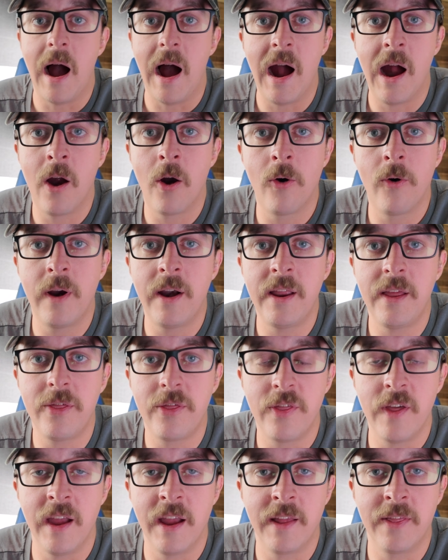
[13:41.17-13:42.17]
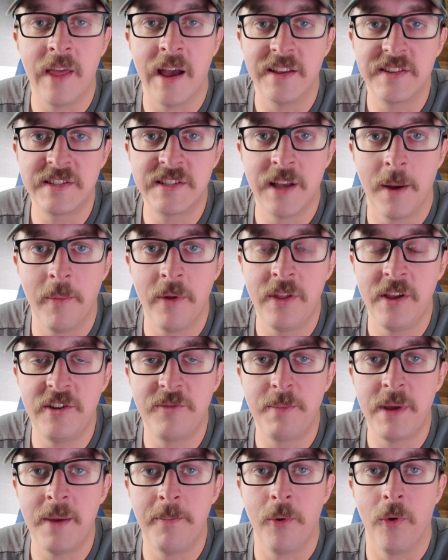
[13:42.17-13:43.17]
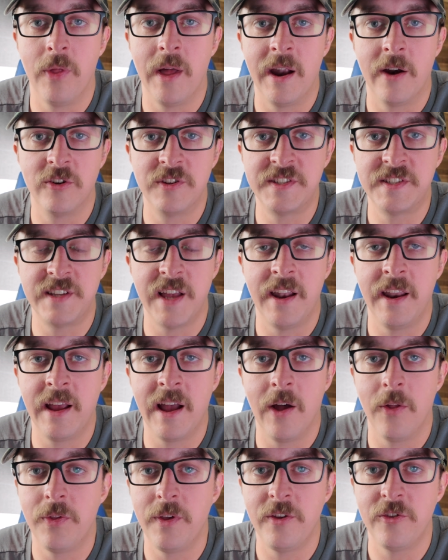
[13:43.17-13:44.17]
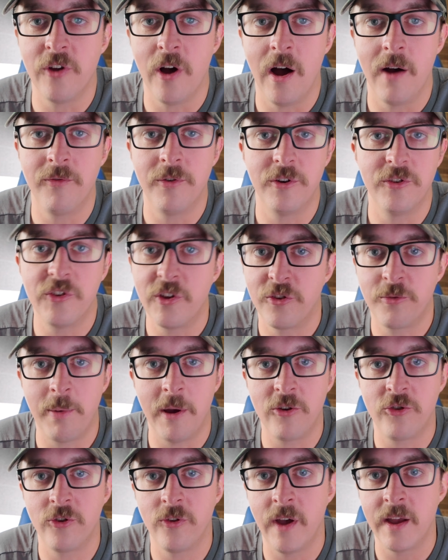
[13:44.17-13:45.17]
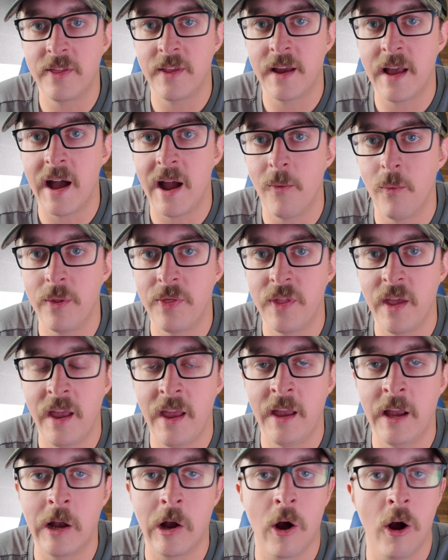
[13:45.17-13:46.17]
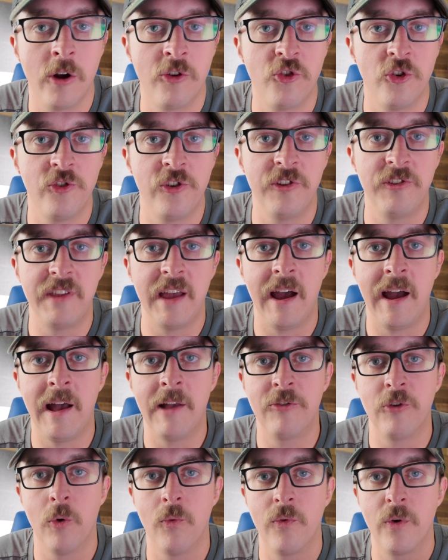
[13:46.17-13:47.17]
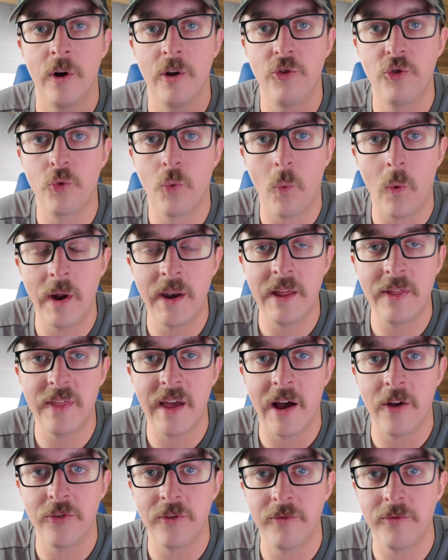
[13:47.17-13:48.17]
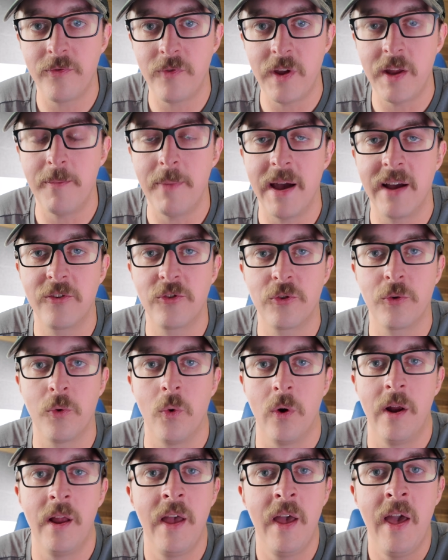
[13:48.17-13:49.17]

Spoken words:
I already think that some of these people that are sending out these offers, especially like the guy with the ink cartridges that has over a 20,000 feedback score